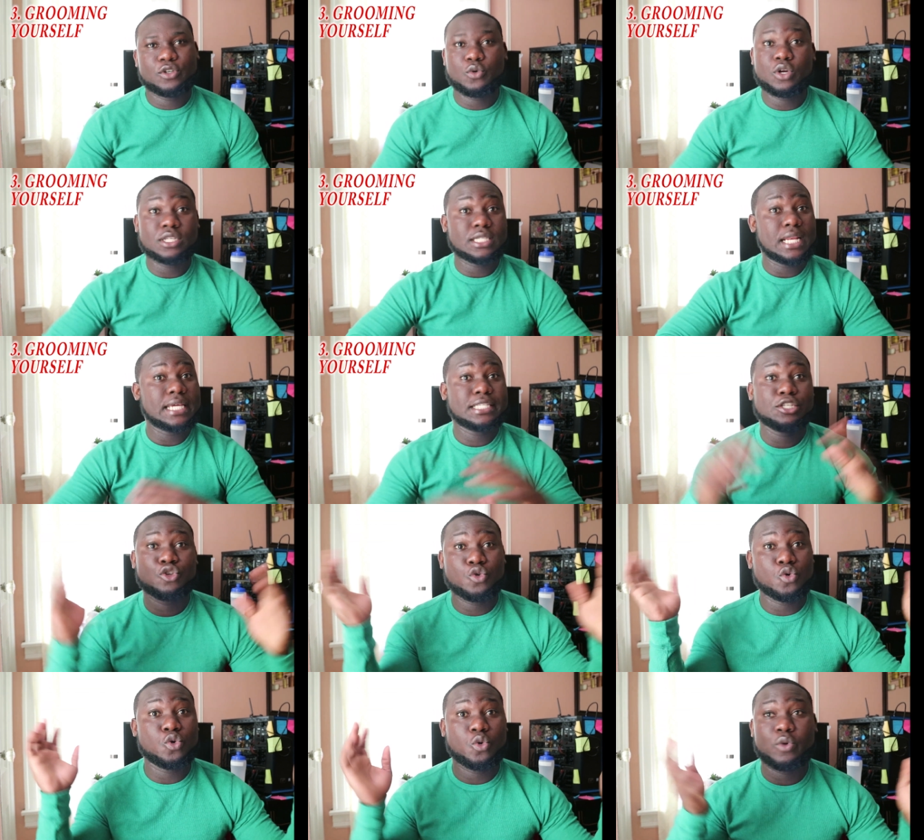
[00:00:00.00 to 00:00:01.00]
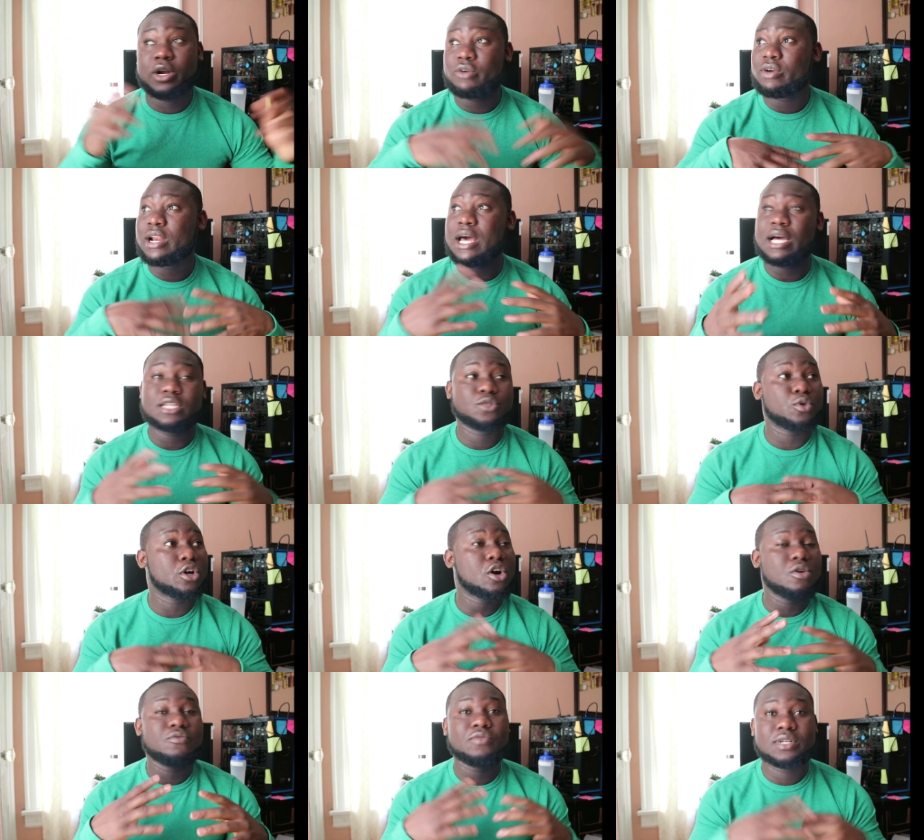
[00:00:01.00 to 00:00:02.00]
We just let it go. We're relaxed, we're
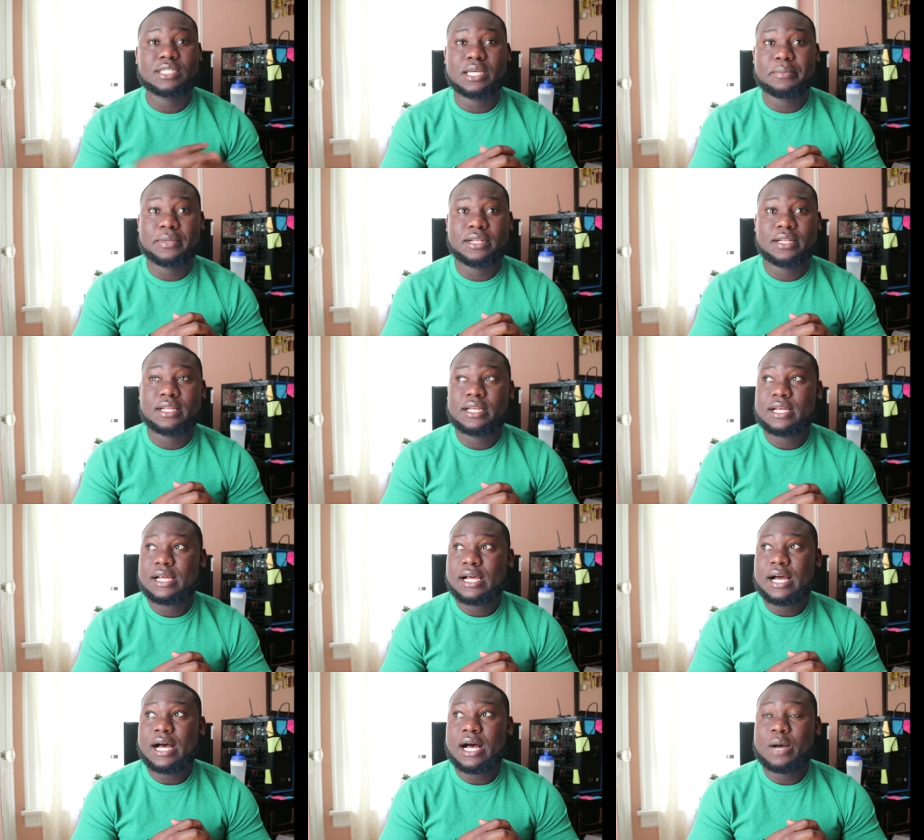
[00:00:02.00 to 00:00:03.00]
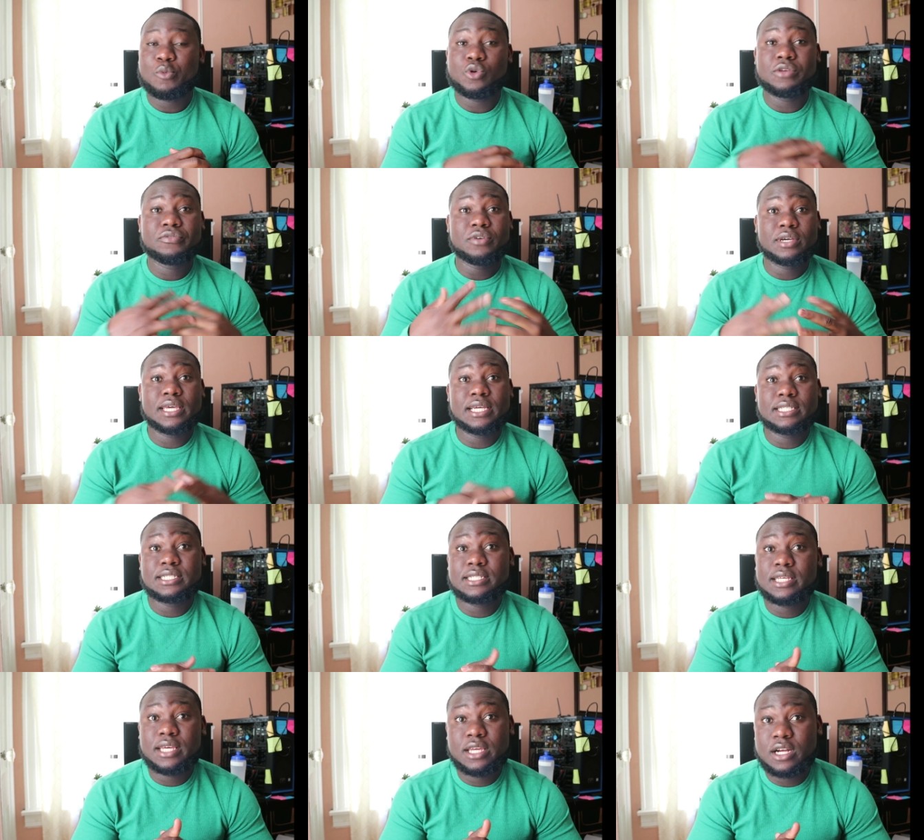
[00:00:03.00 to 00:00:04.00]
comfortable, and we forget
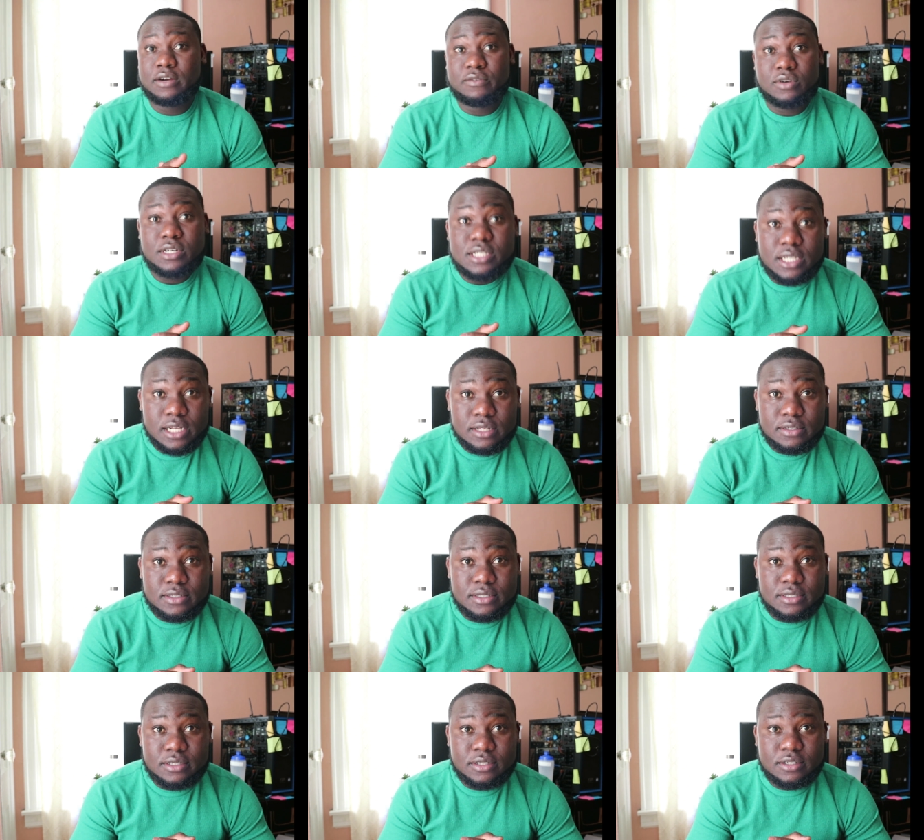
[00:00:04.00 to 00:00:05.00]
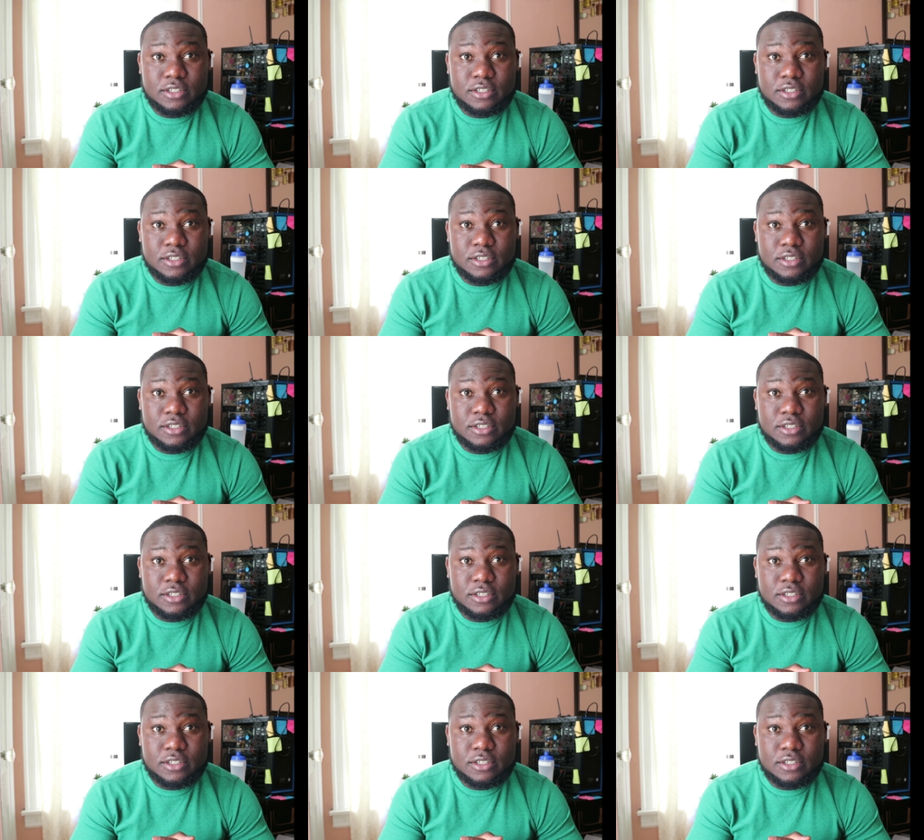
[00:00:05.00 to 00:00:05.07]
to take care of ourselves.